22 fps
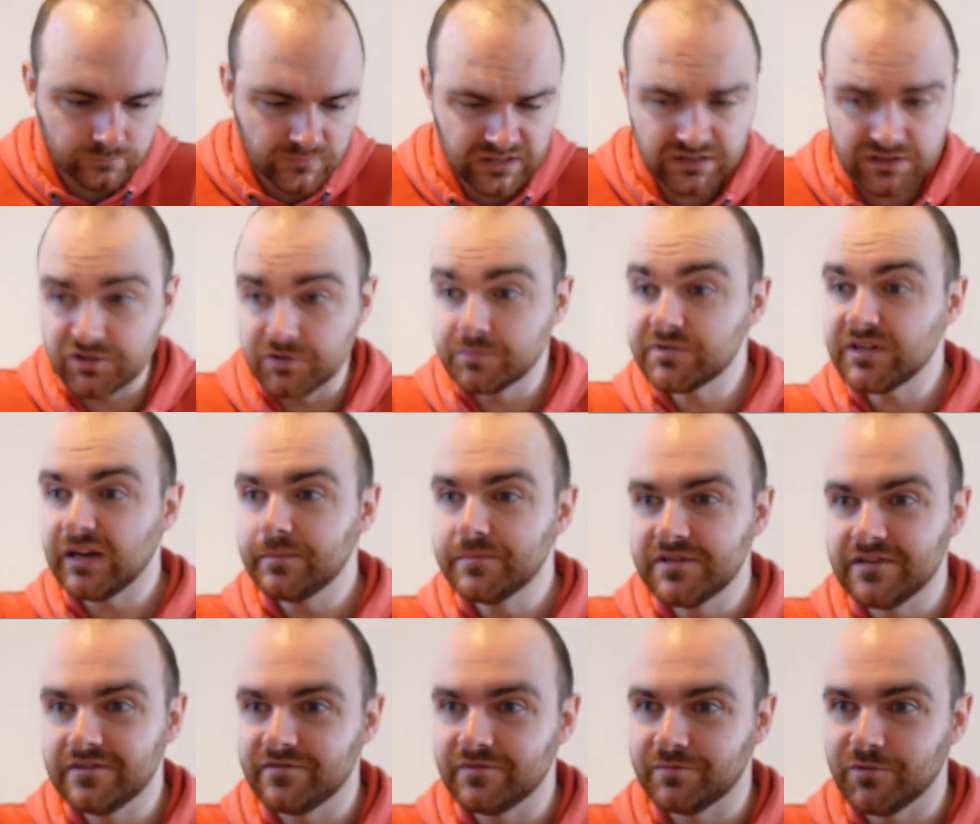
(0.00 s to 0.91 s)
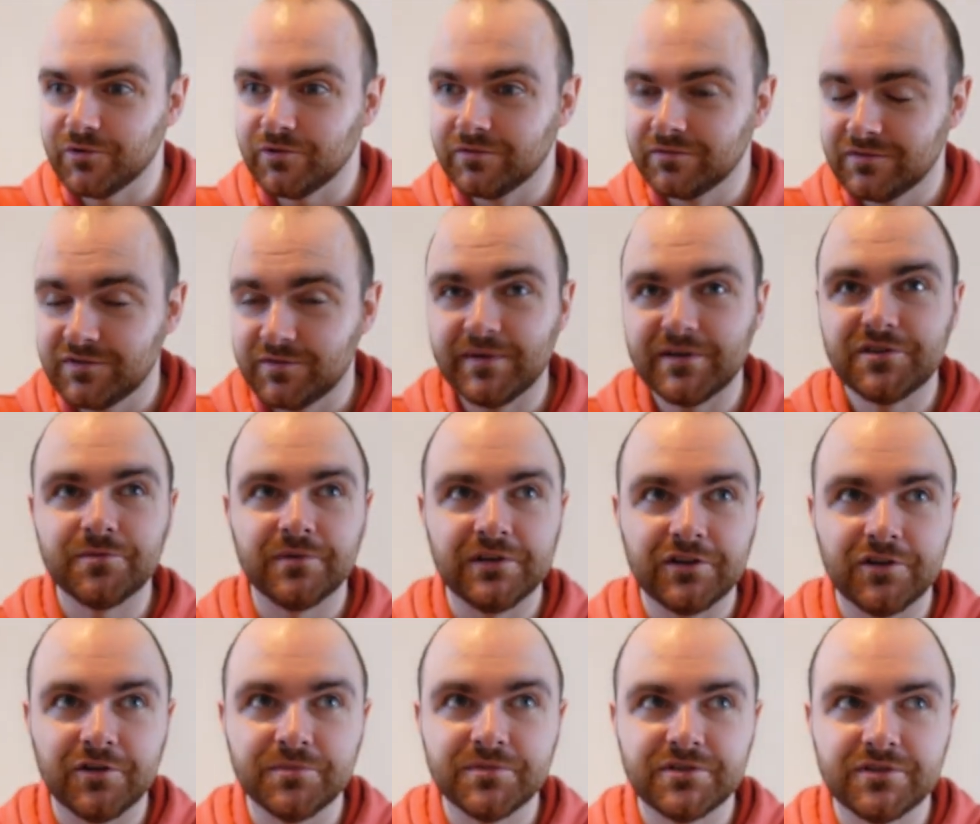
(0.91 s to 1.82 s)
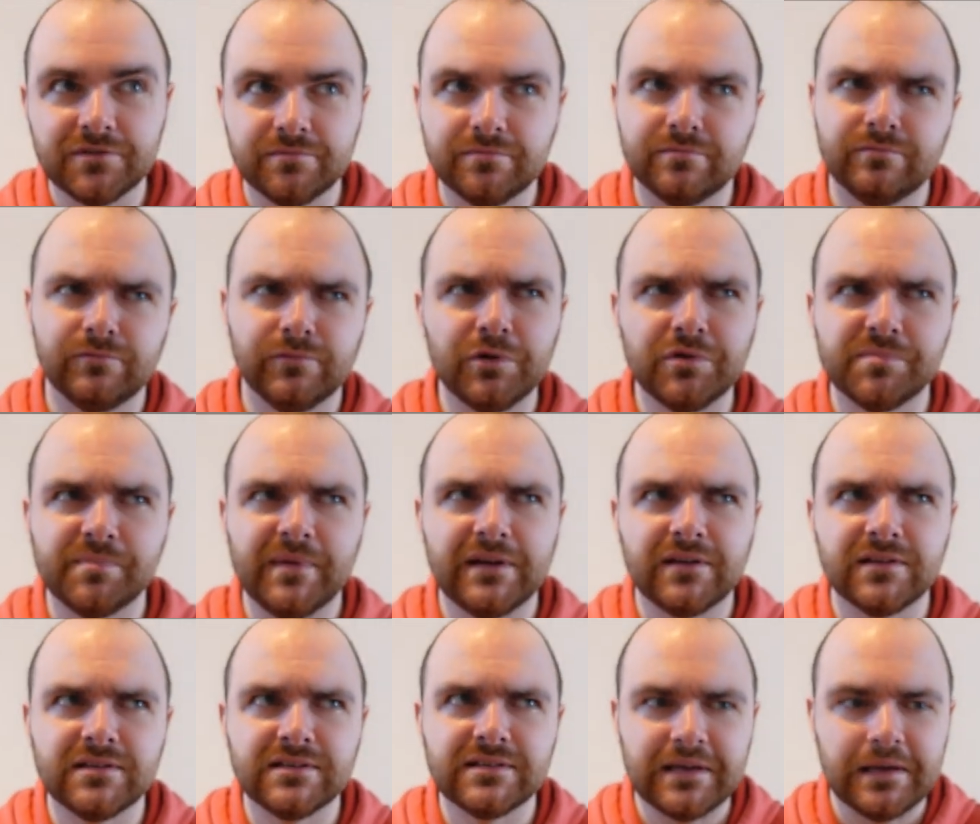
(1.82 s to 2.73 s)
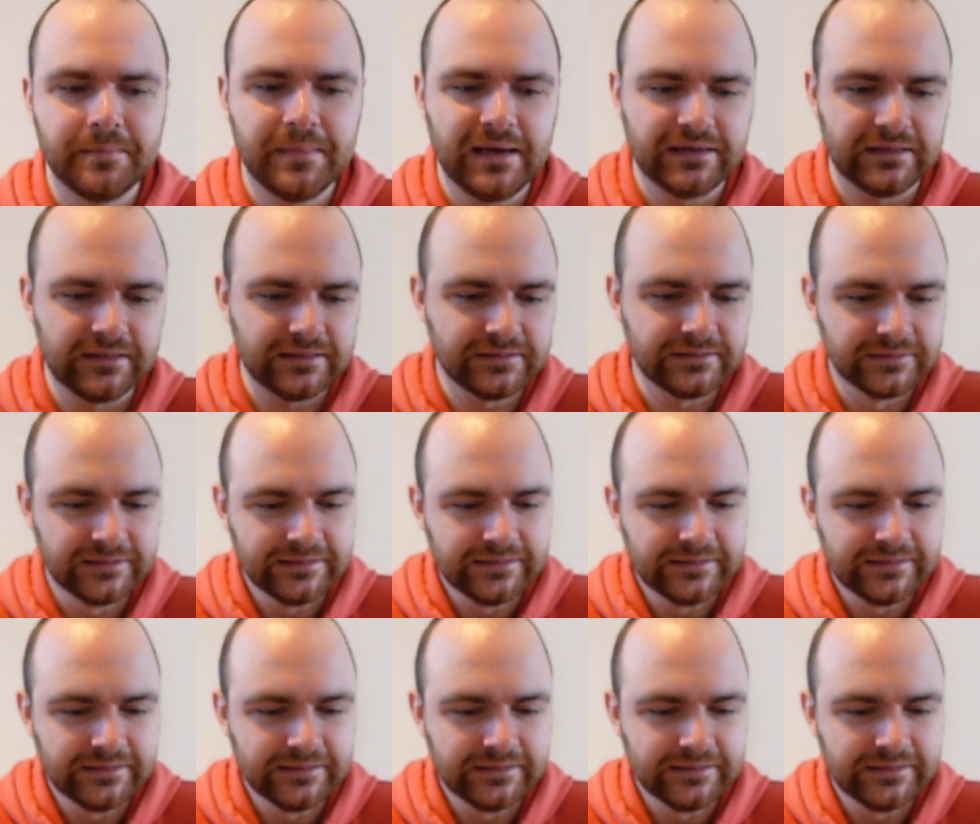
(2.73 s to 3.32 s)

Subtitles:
Sometimes even more, especially when it comes to Rosebank and St. Magdalene.